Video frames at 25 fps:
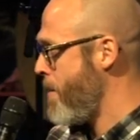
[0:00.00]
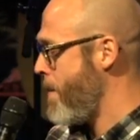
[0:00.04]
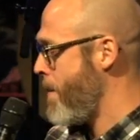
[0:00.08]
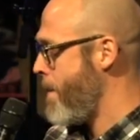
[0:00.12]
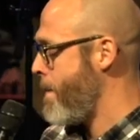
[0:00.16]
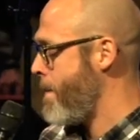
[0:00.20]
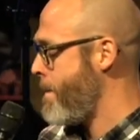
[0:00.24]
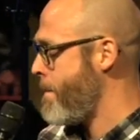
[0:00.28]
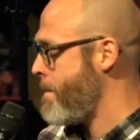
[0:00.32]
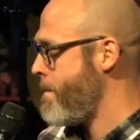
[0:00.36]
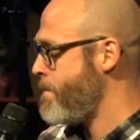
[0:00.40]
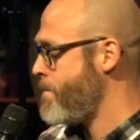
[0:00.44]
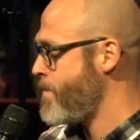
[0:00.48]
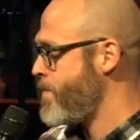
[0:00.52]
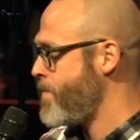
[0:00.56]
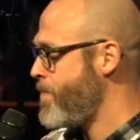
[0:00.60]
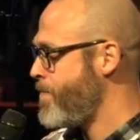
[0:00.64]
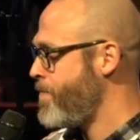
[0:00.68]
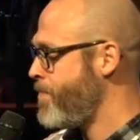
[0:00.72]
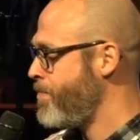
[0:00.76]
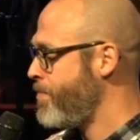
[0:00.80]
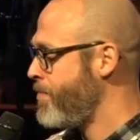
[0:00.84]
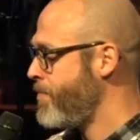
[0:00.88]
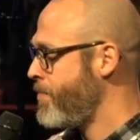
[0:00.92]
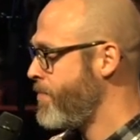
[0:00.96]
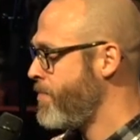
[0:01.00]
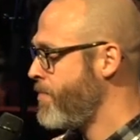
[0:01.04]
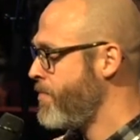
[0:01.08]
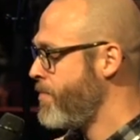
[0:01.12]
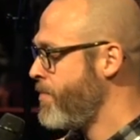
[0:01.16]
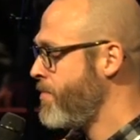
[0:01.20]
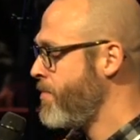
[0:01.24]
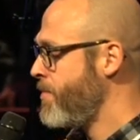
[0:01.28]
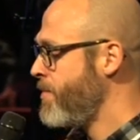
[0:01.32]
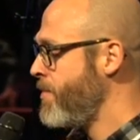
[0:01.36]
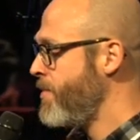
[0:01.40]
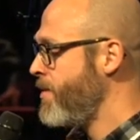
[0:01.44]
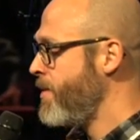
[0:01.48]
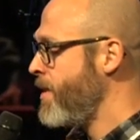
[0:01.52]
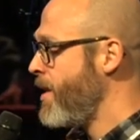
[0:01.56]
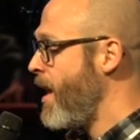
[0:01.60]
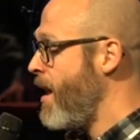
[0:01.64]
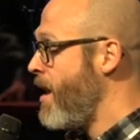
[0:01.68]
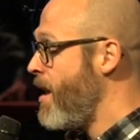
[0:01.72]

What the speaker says: [no speech]